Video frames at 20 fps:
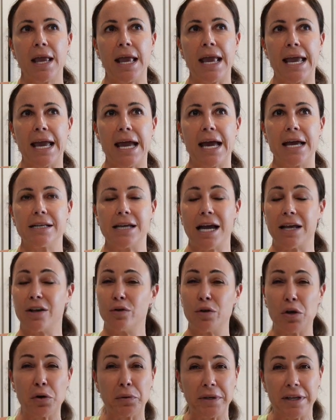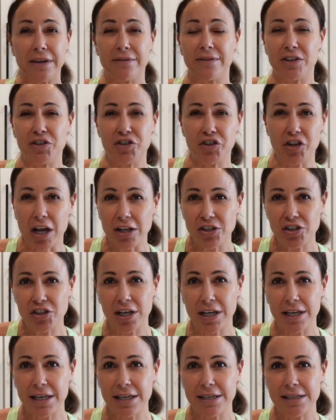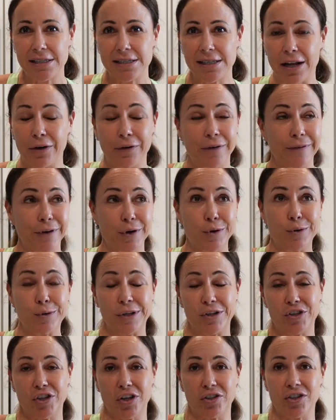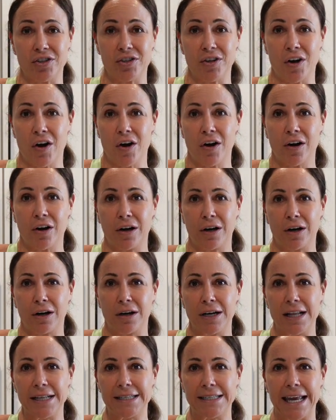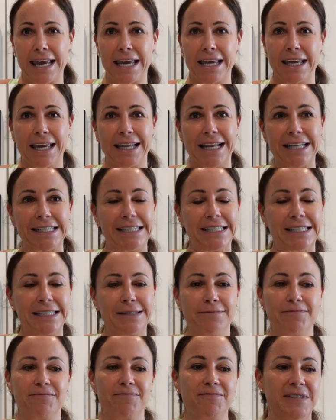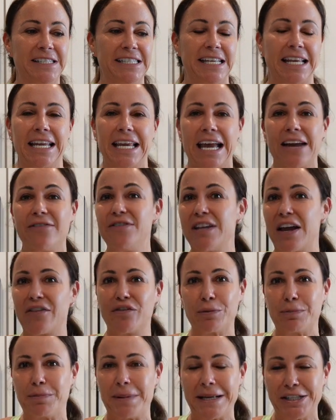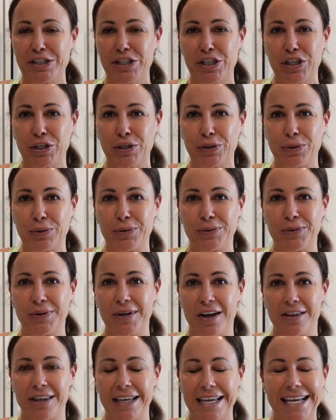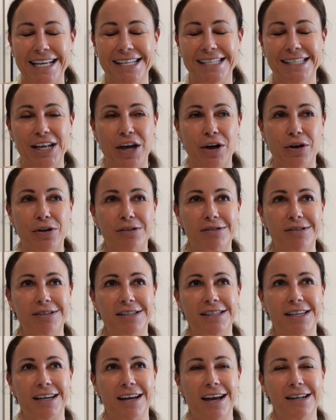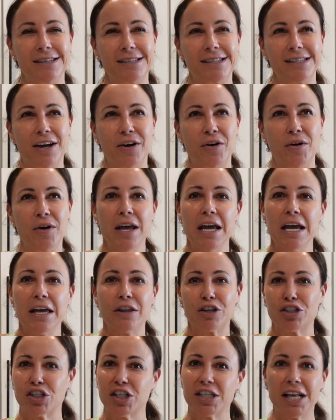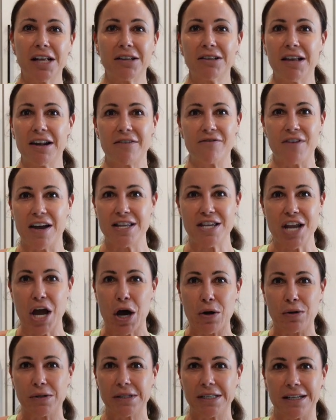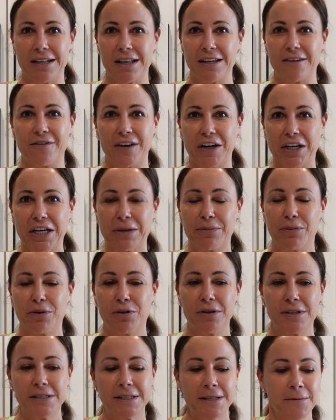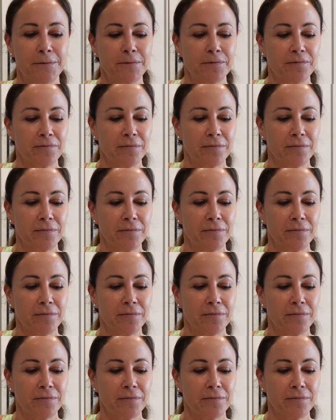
And I don't know any of the judges. I don't even know who the judges are. And it's like in a city I've never been to on the East Coast. And so there's just a lot of unknowns and a lot of variables.